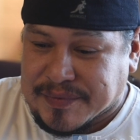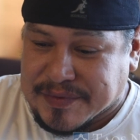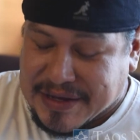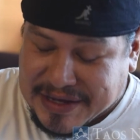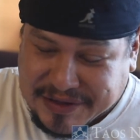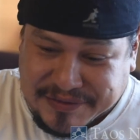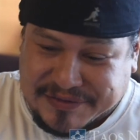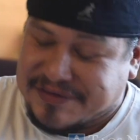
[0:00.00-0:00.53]

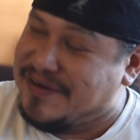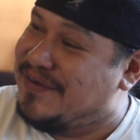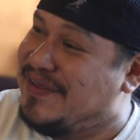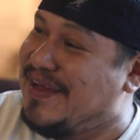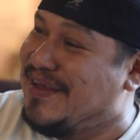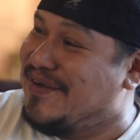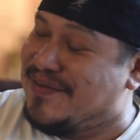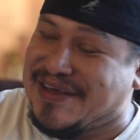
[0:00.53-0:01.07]
Thank you, sir.
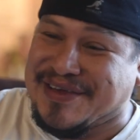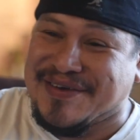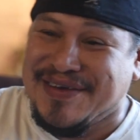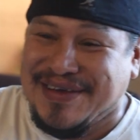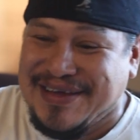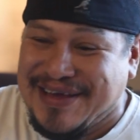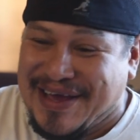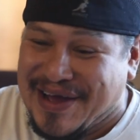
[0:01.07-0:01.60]
Thank you. Thank you.
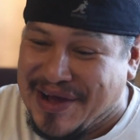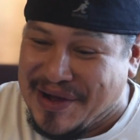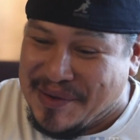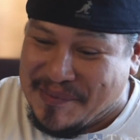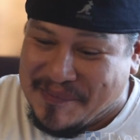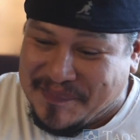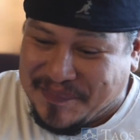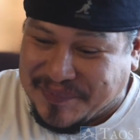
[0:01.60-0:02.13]
Um,